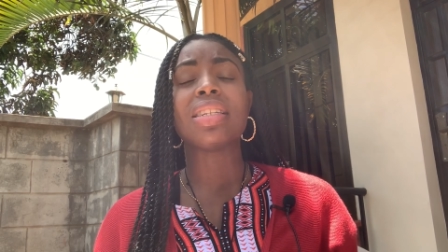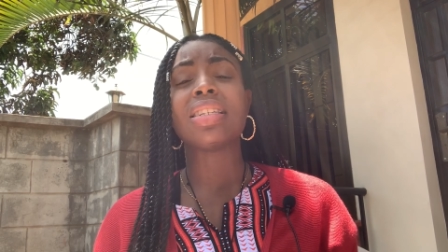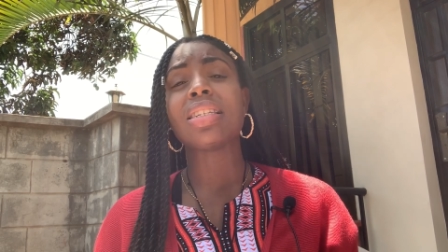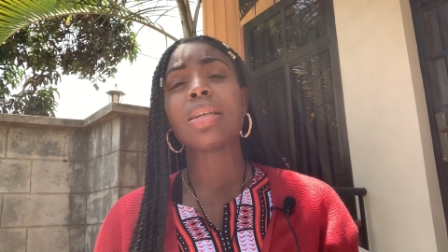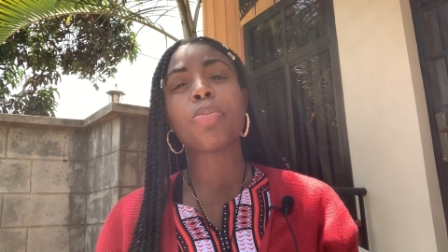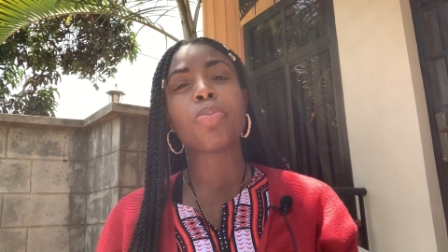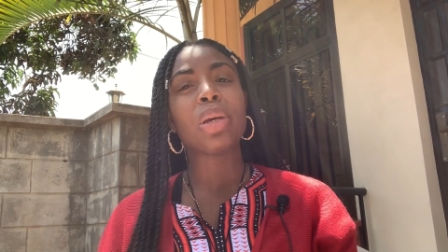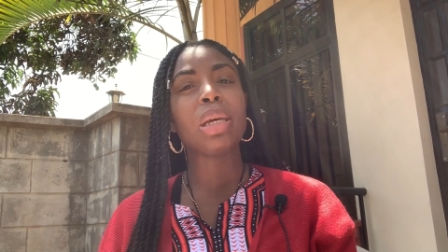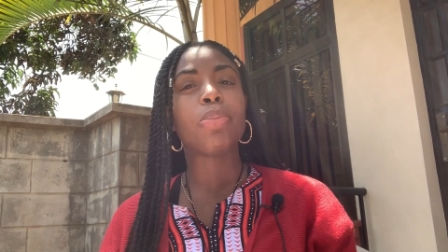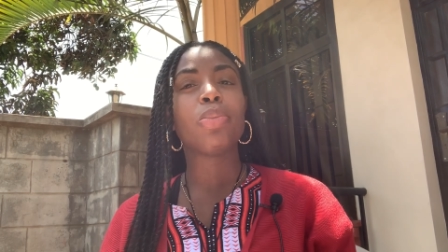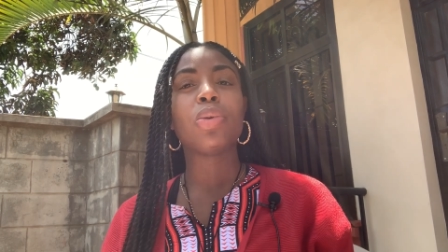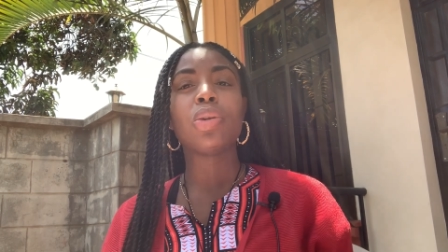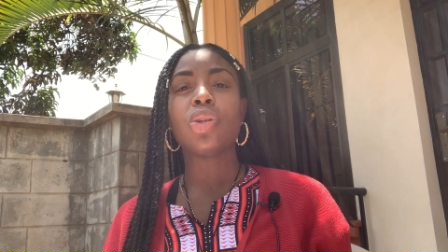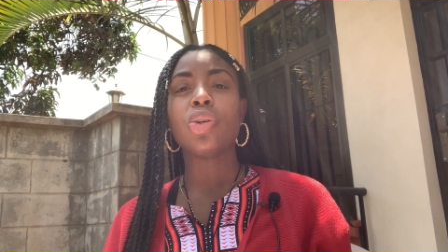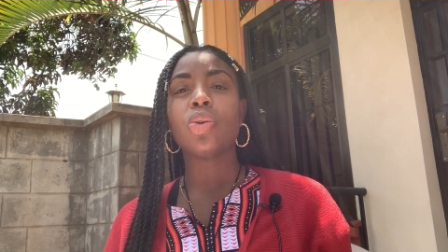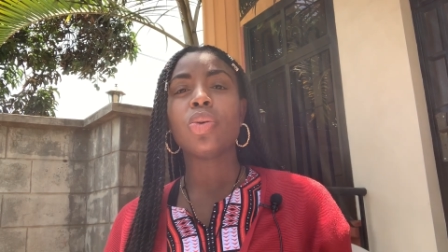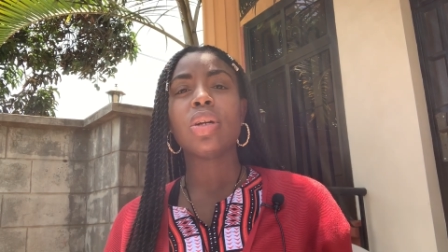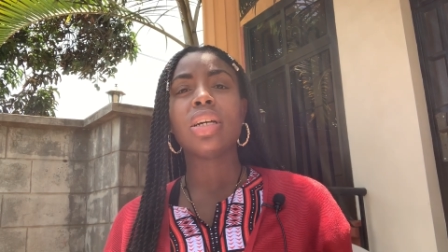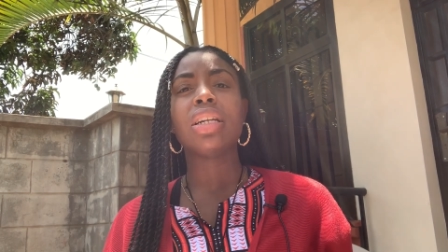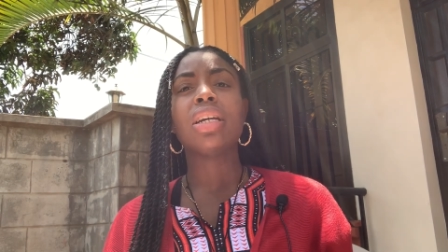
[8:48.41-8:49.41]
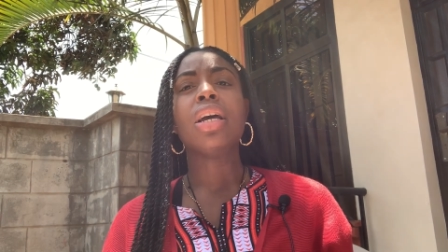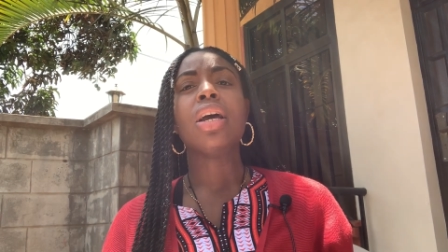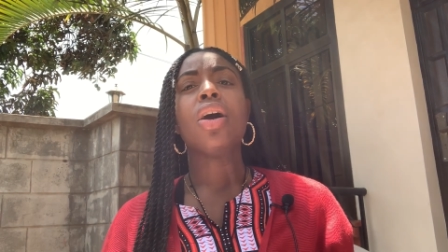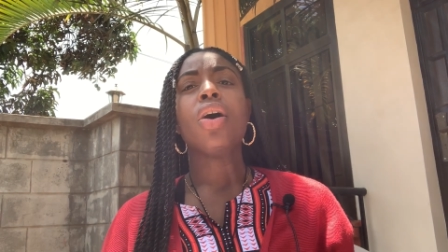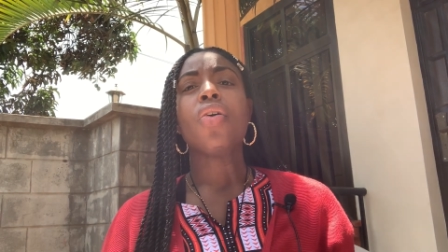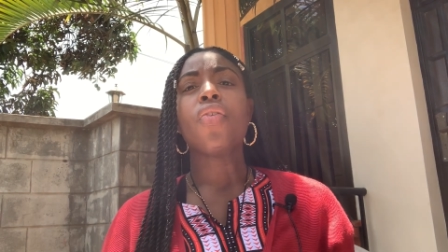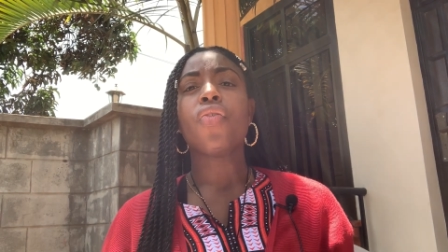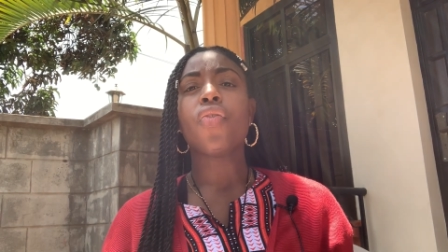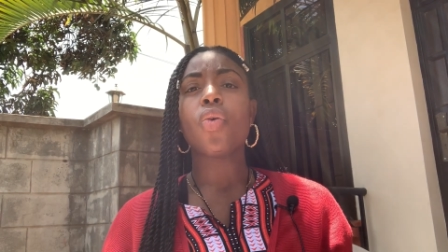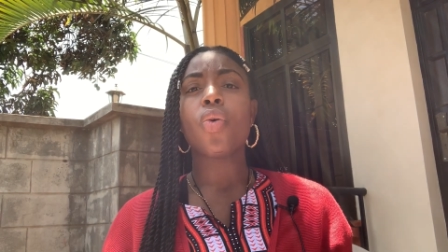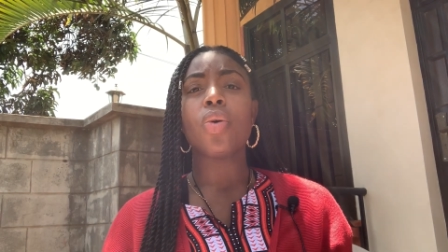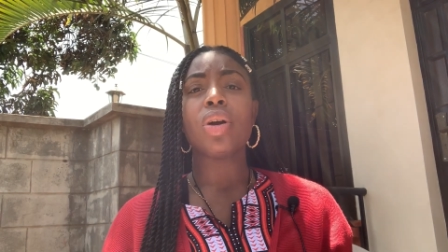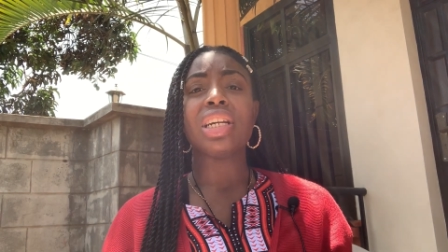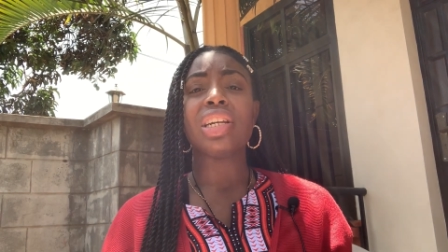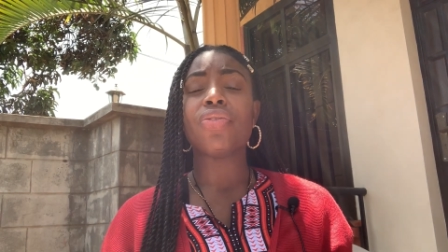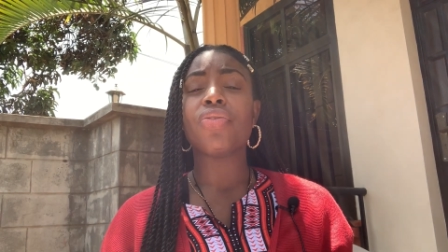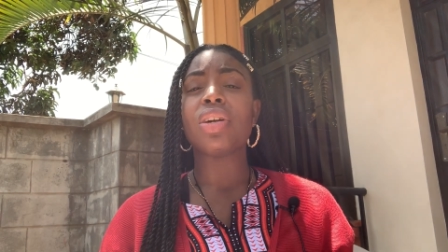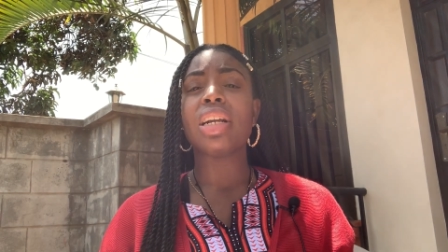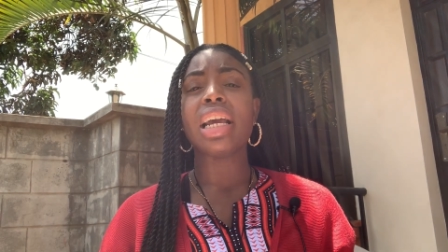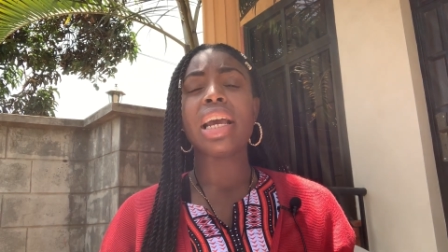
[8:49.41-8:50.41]
Some people do it for
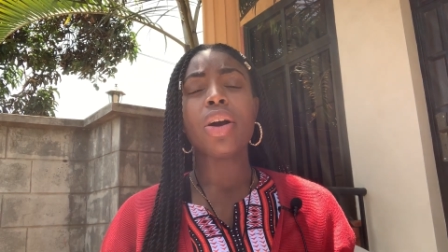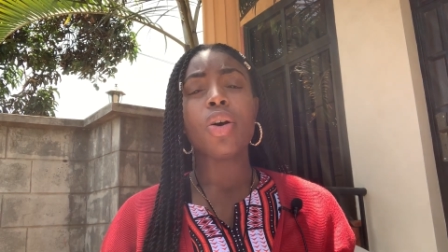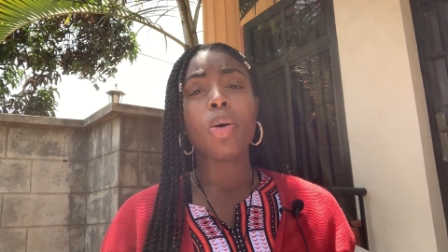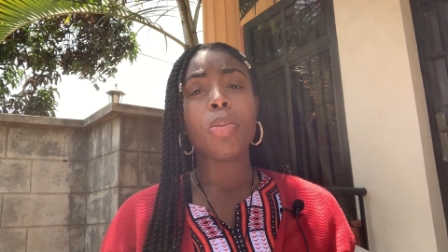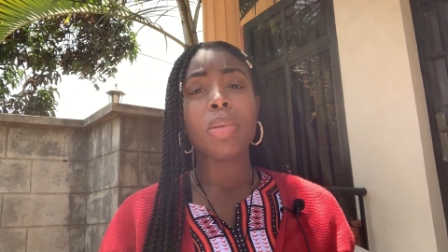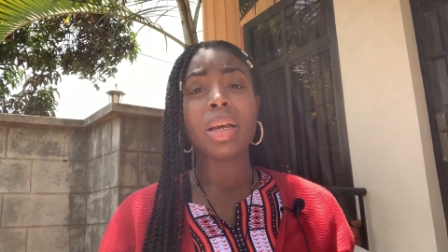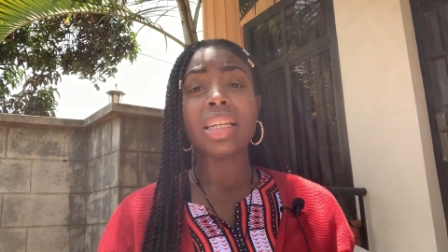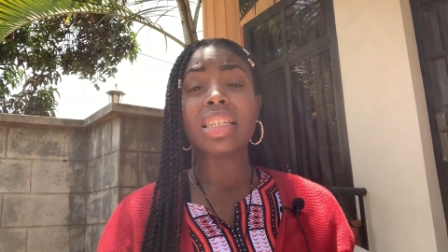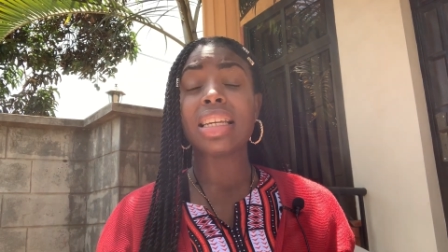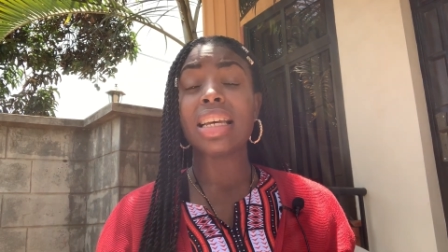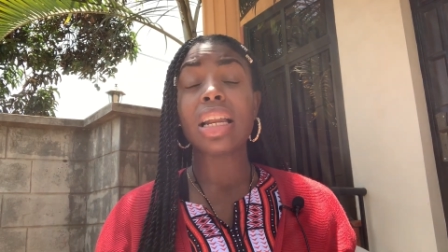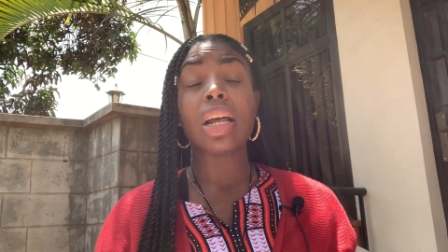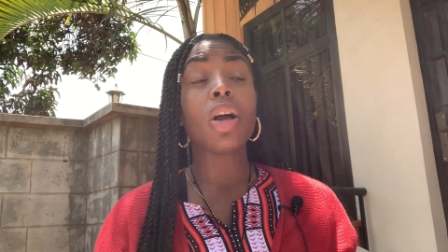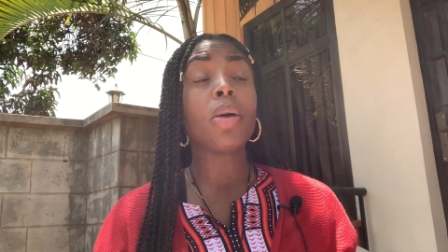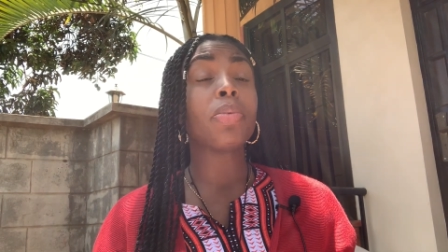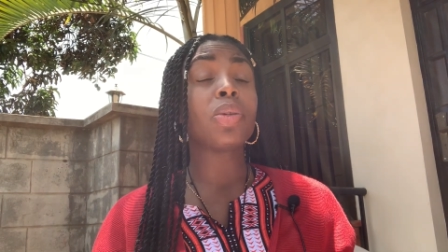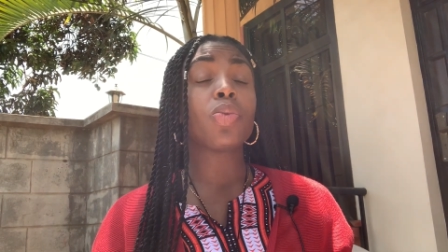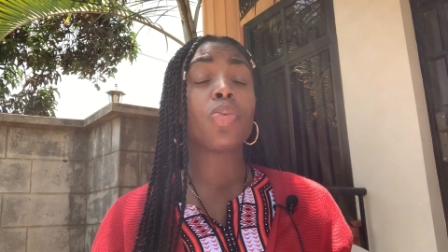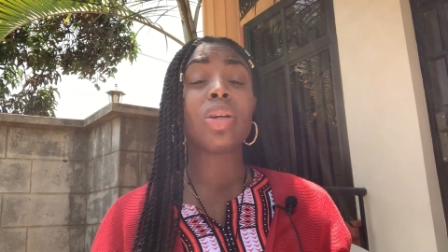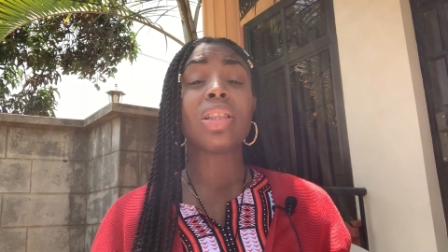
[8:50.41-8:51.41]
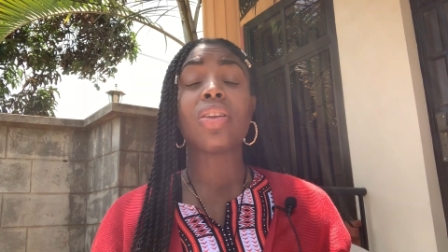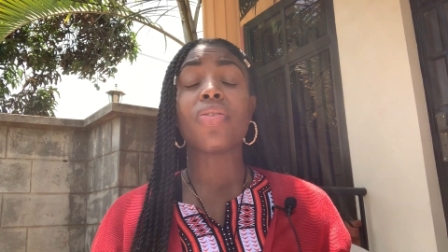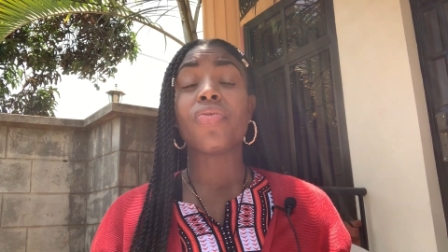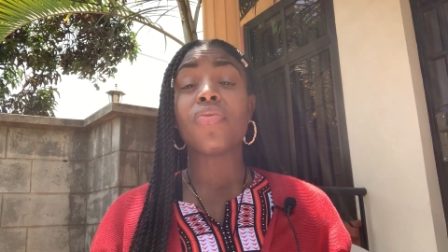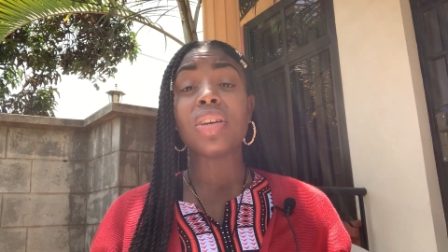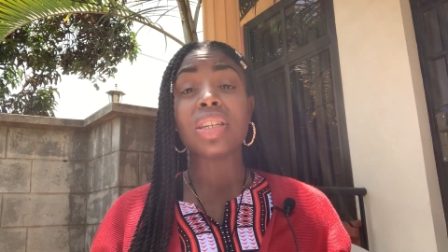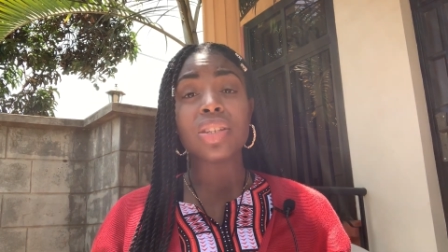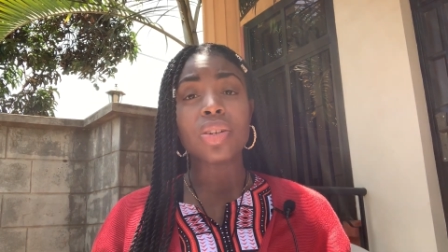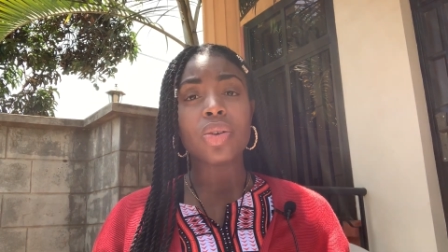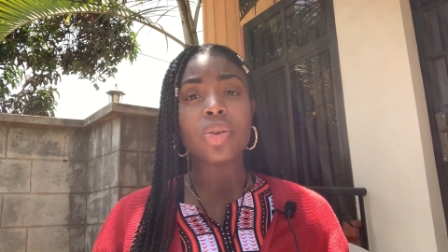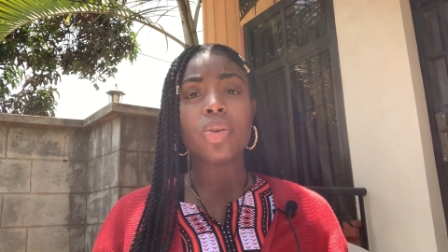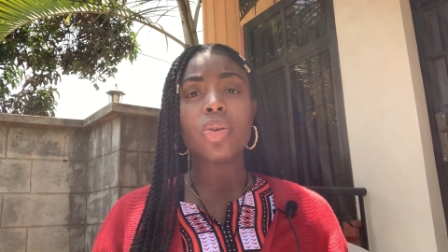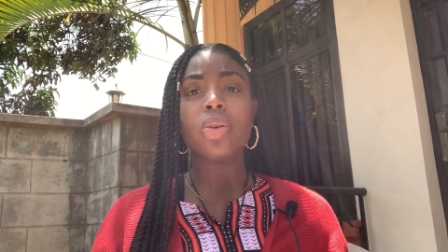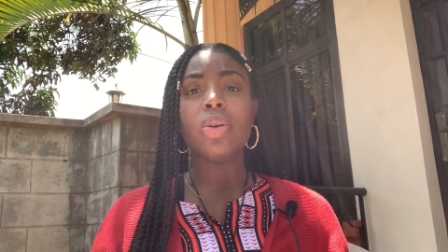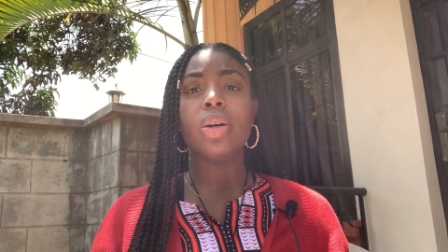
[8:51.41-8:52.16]
different ailments. It helps with the physical